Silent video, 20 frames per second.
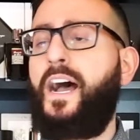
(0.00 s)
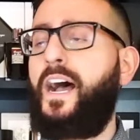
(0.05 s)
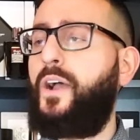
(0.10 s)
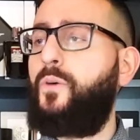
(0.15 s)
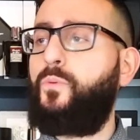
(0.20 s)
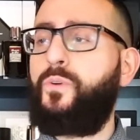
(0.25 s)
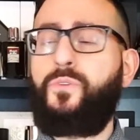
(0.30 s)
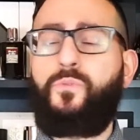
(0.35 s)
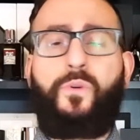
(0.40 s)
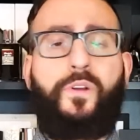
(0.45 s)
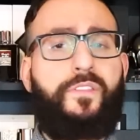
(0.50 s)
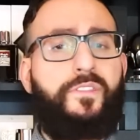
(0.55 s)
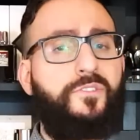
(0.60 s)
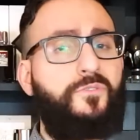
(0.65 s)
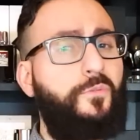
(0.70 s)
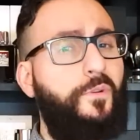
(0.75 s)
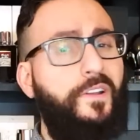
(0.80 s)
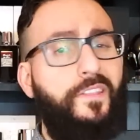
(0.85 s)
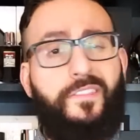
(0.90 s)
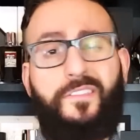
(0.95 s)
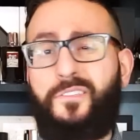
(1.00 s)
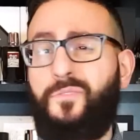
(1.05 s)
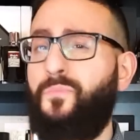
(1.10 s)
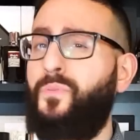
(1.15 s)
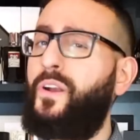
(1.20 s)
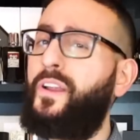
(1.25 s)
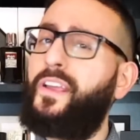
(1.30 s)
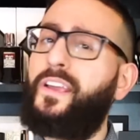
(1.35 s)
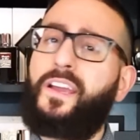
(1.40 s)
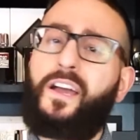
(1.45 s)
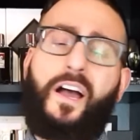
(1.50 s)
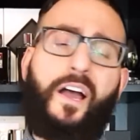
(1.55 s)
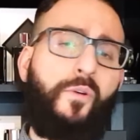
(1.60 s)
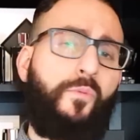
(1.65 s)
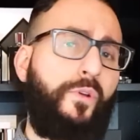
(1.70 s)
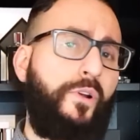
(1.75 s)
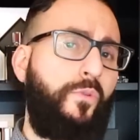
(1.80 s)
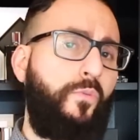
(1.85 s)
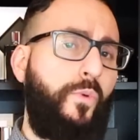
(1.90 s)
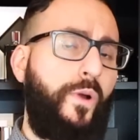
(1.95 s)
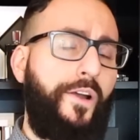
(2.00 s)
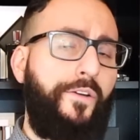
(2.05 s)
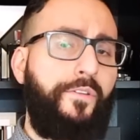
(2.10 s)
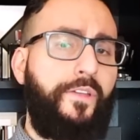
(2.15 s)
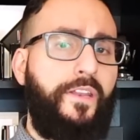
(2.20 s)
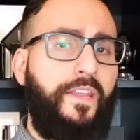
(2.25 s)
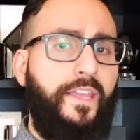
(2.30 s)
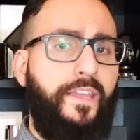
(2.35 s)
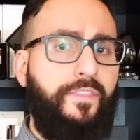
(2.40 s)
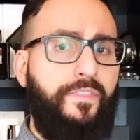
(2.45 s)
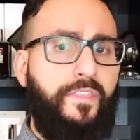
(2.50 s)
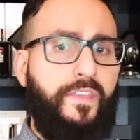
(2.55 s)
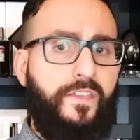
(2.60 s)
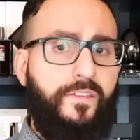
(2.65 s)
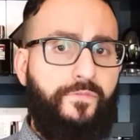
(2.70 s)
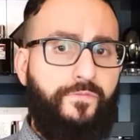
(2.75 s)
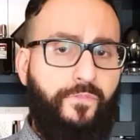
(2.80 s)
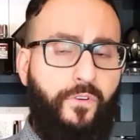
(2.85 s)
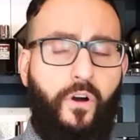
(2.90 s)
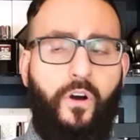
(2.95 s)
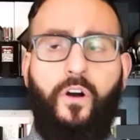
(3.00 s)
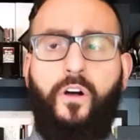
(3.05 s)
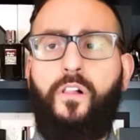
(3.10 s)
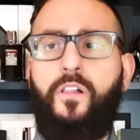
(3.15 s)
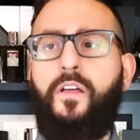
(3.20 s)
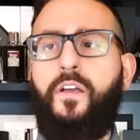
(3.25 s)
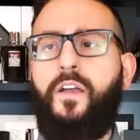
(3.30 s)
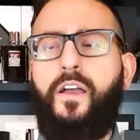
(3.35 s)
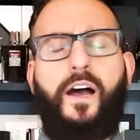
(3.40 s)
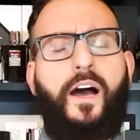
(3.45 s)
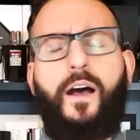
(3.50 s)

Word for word: I wouldn't wear this one in the spring. I wouldn't wear it in the fall.